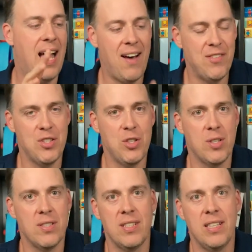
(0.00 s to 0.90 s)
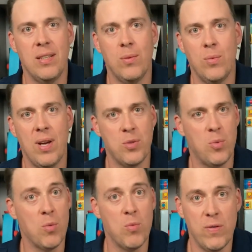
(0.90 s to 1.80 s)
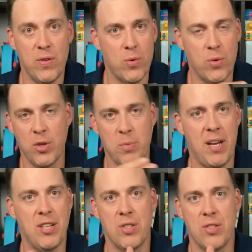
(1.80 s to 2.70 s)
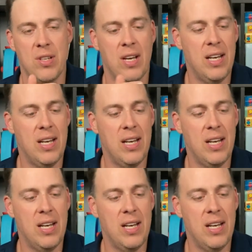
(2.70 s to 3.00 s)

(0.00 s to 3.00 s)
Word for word: Obviously you can see as we were moving through those pages